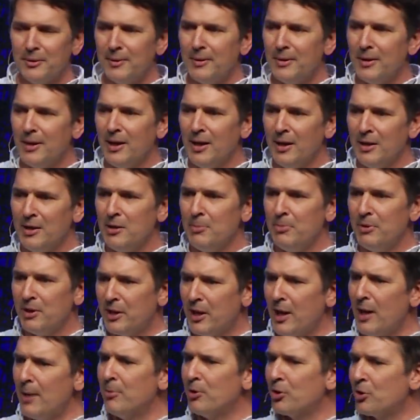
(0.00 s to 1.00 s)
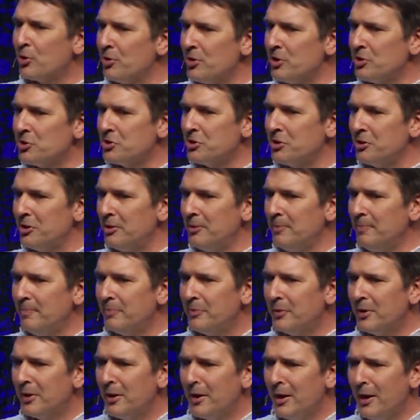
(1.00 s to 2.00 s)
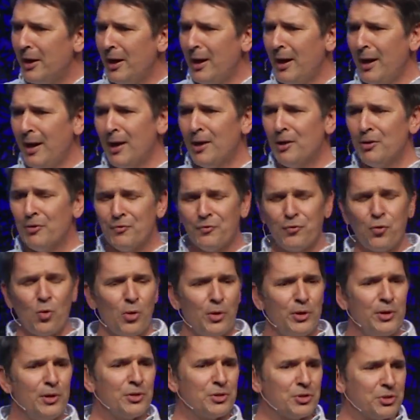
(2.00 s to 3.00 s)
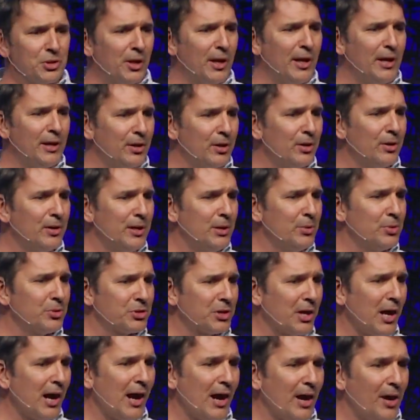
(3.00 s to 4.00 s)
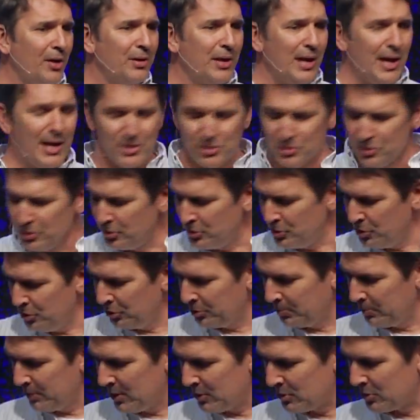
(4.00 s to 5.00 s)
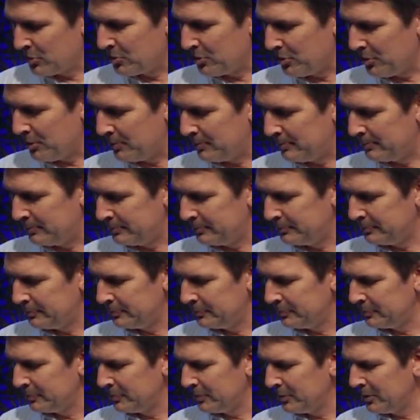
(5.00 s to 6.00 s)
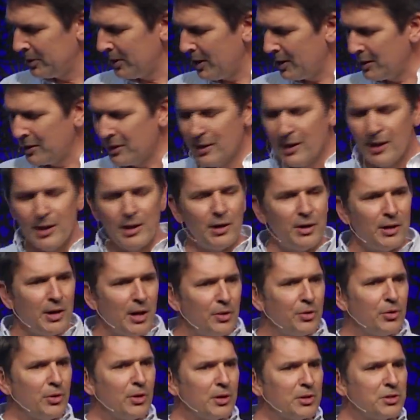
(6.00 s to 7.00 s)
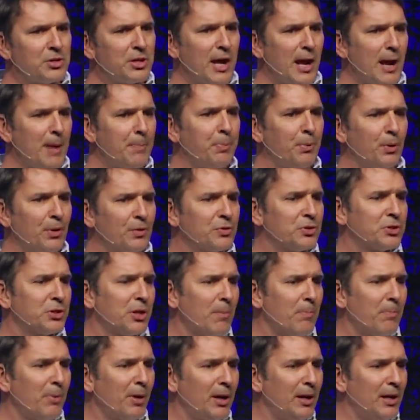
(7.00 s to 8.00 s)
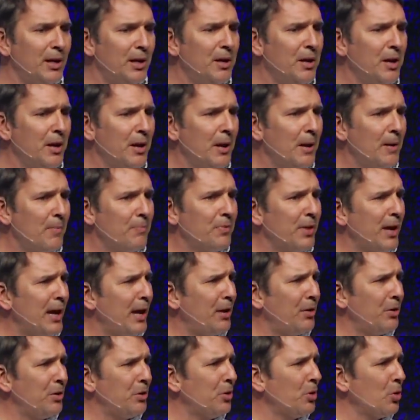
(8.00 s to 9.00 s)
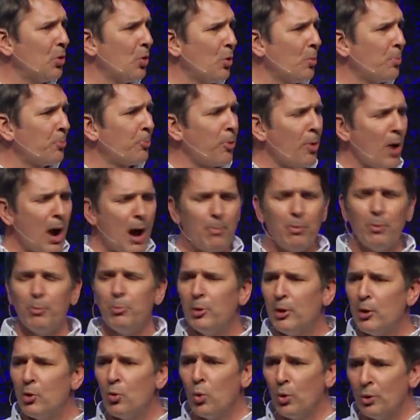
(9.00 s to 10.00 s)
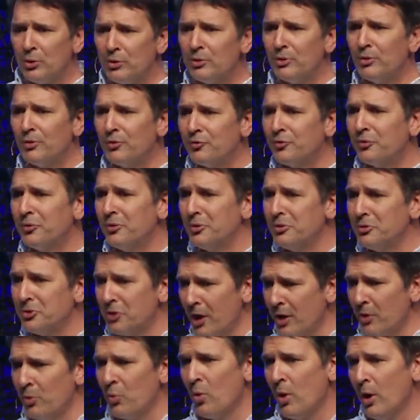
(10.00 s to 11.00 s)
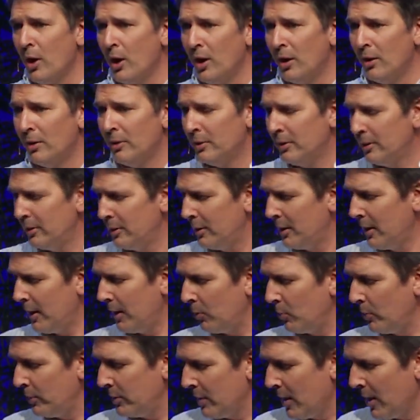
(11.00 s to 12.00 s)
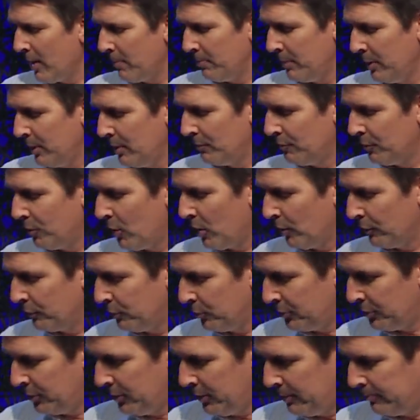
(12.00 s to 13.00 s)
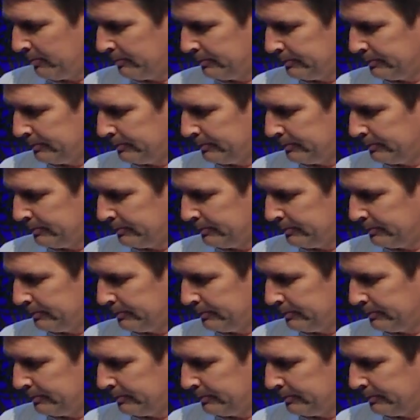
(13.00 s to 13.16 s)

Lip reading: and he became a Christian, and 4 years later, he was hired as their youth minister. Again, another example of somebody that probably wouldn't have done well had we not been involved with him.